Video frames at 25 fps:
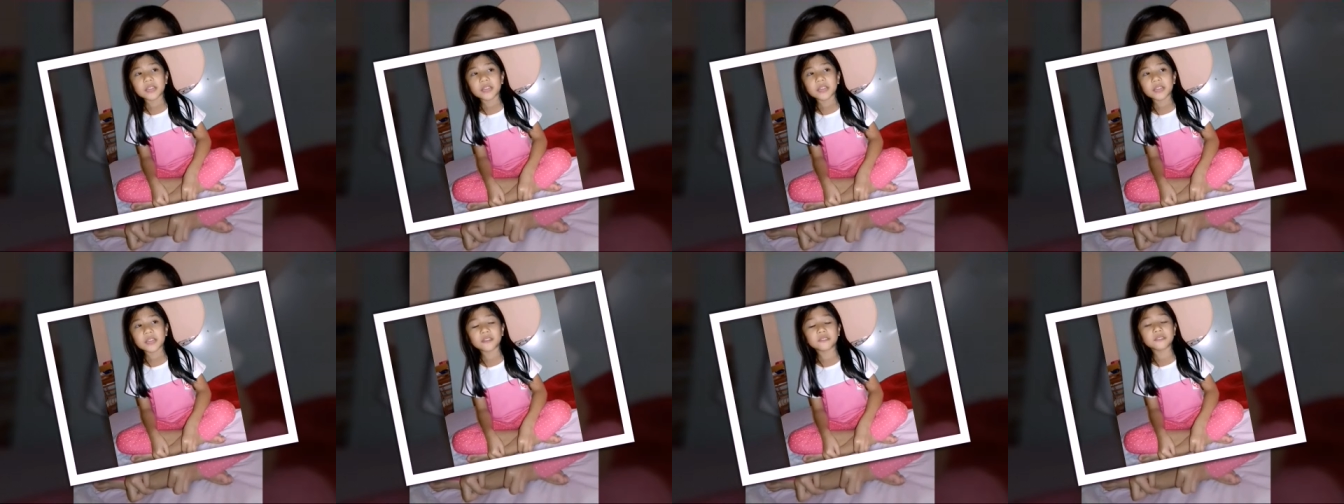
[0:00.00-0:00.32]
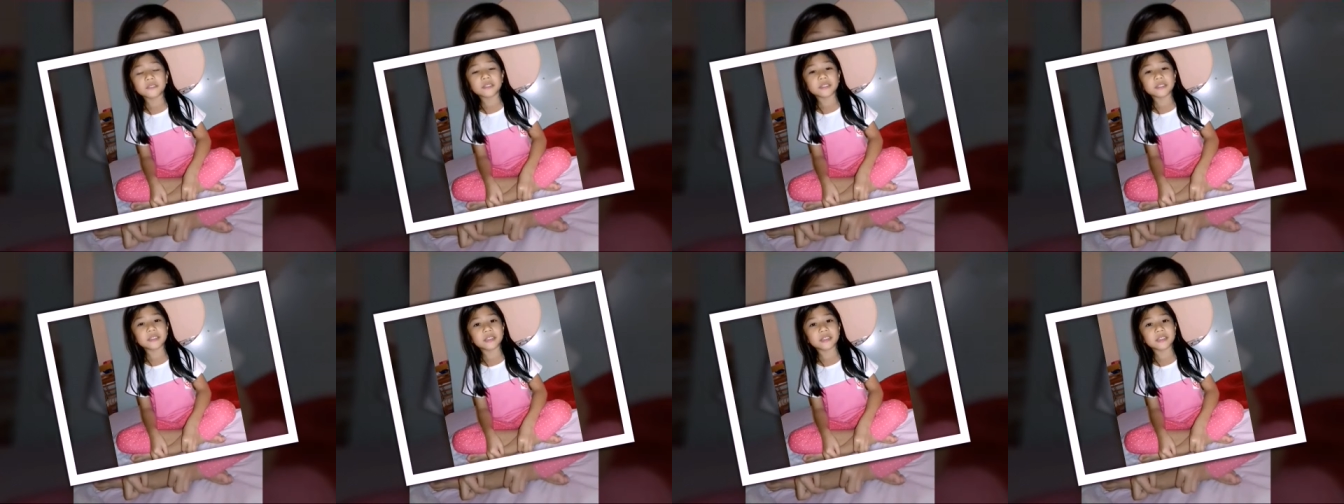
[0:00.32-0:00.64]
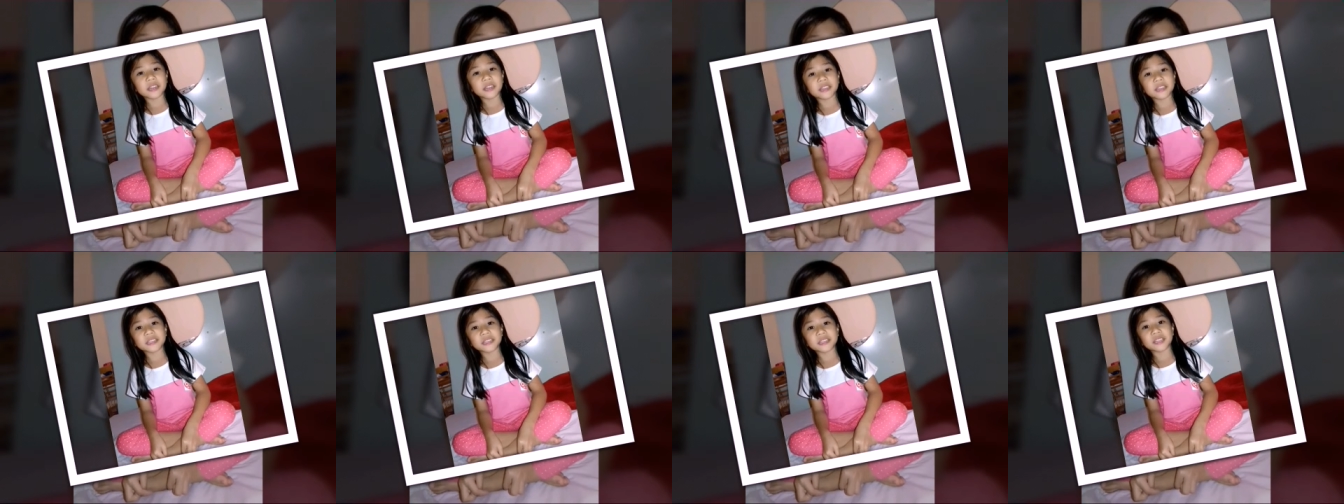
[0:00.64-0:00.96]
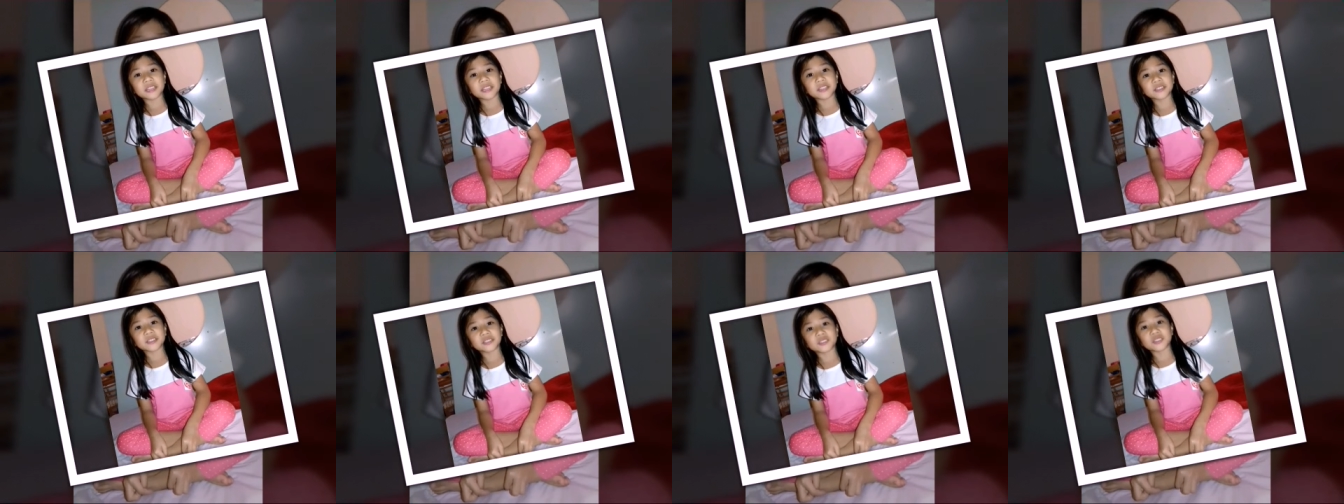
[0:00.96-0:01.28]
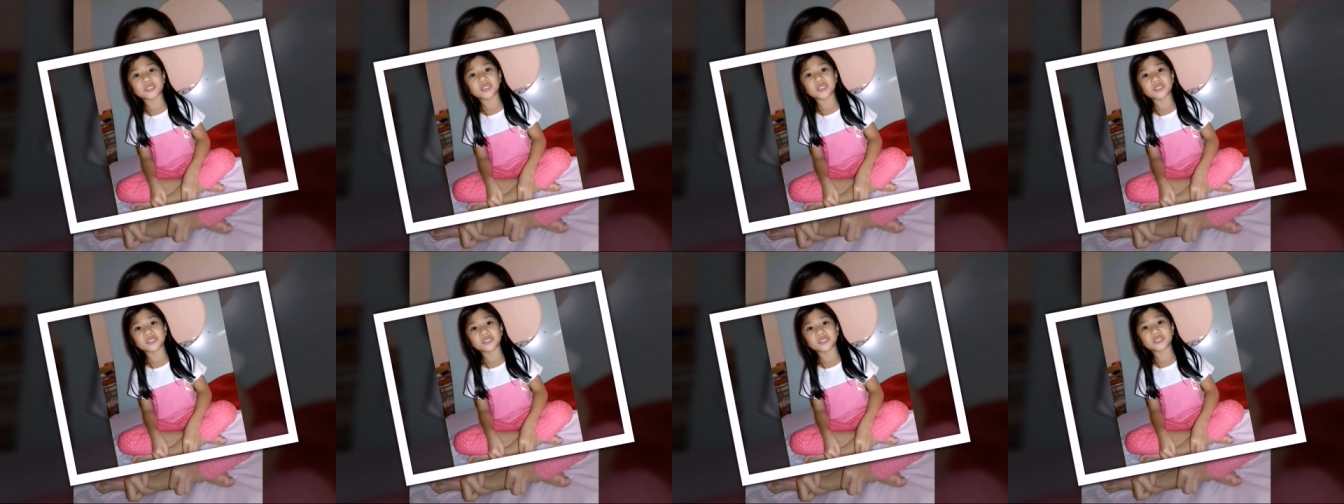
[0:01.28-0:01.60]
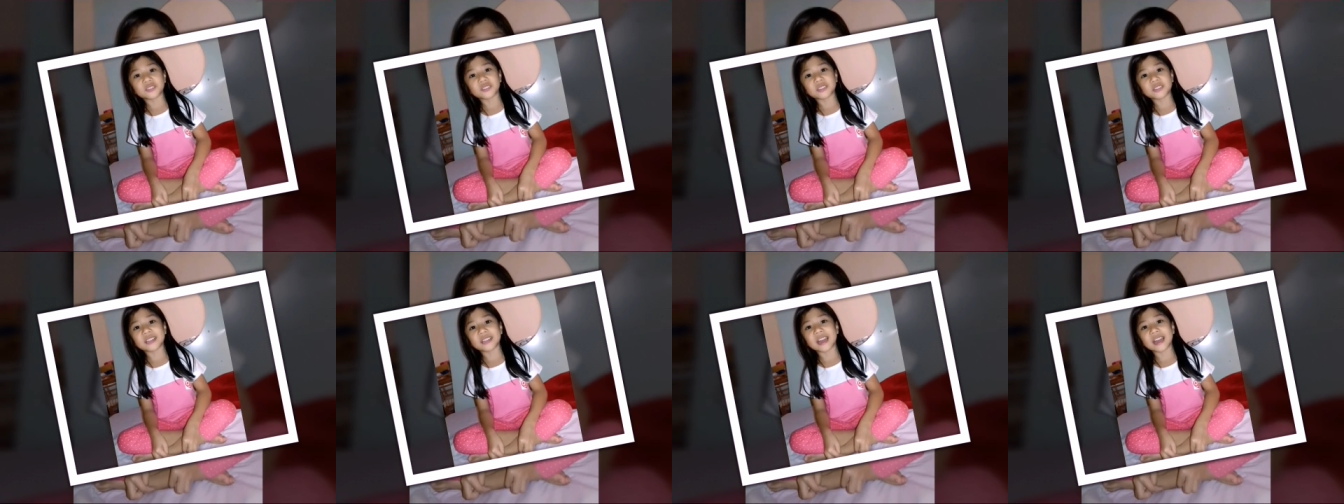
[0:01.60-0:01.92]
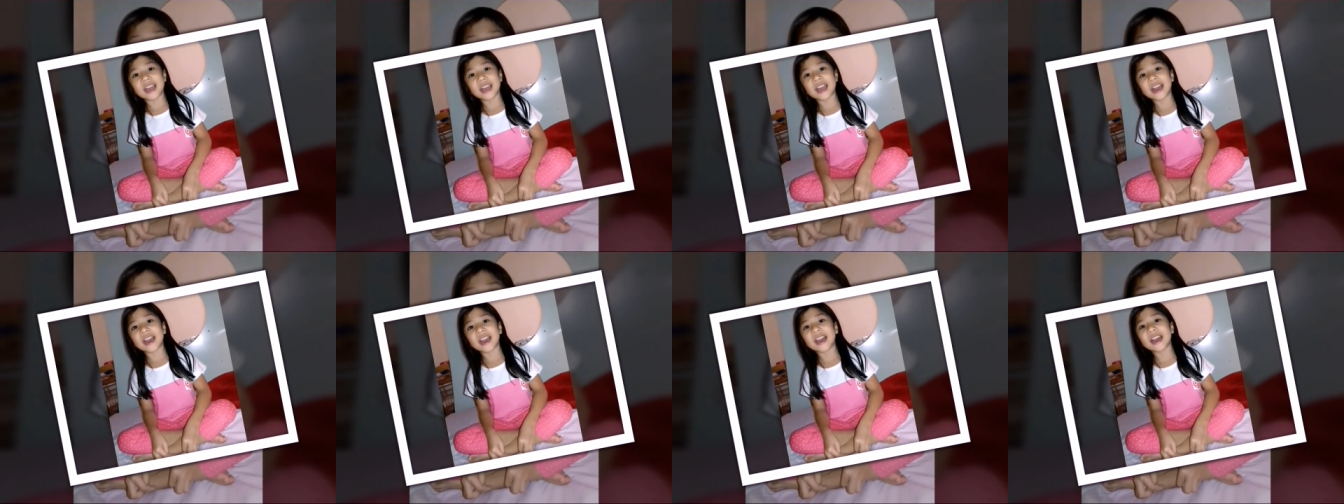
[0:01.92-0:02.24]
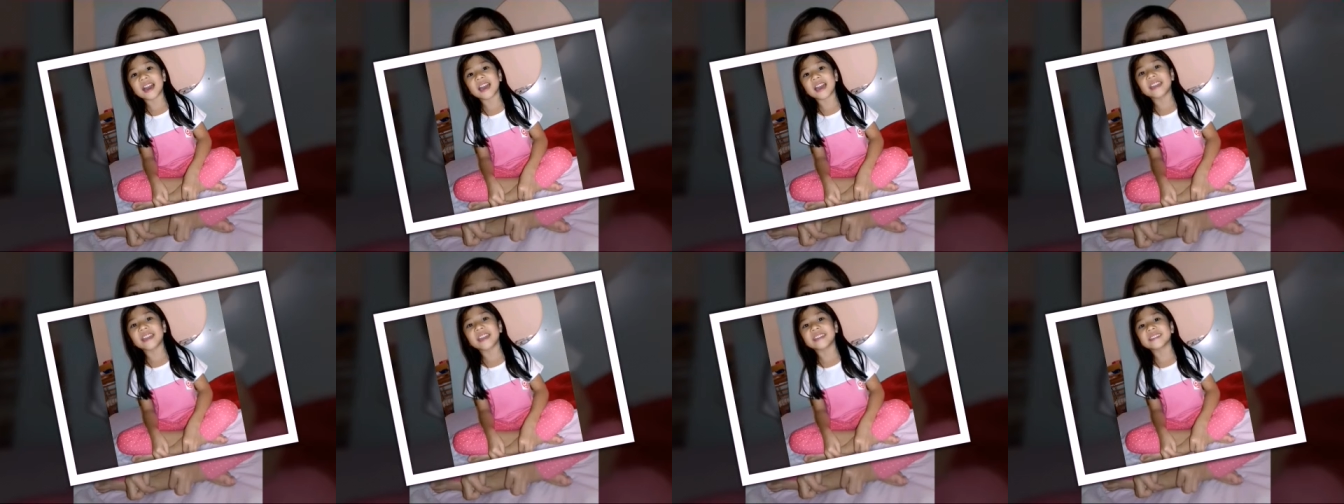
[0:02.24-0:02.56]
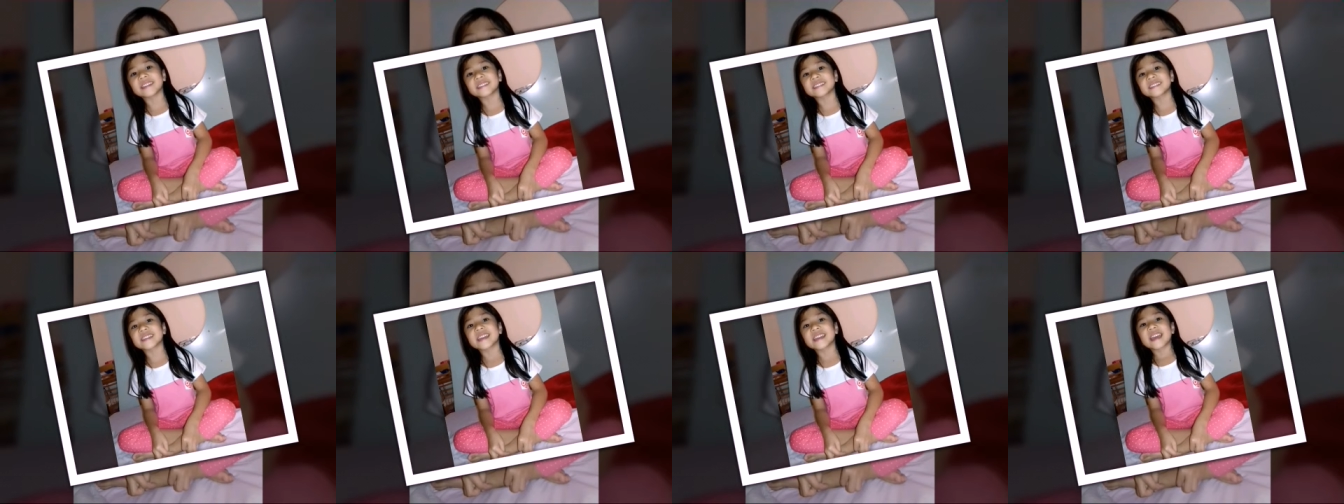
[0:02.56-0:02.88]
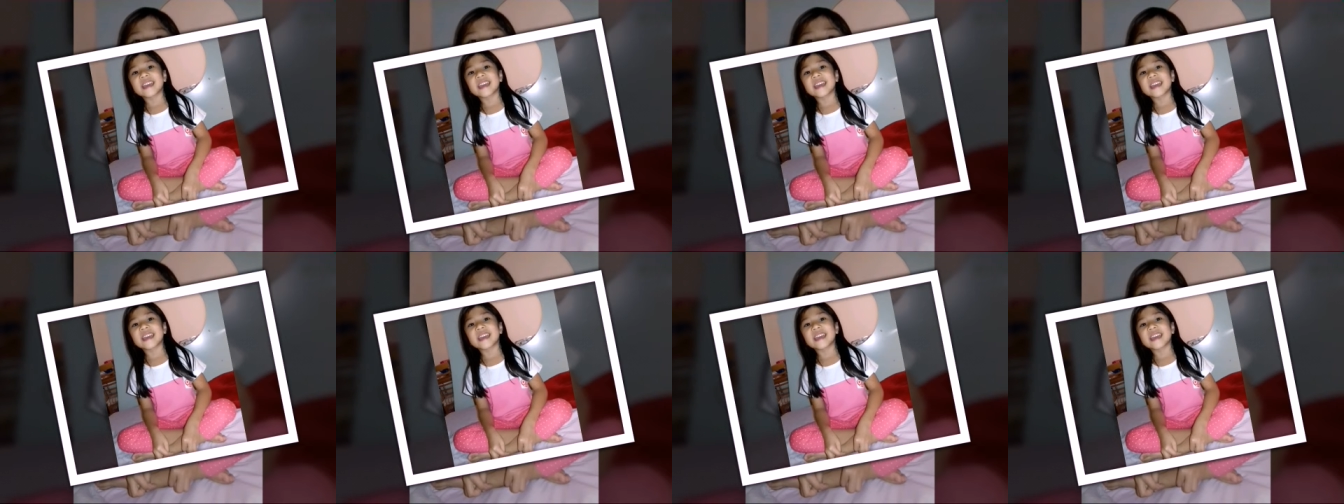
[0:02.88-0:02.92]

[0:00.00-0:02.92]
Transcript: If the day can turn to night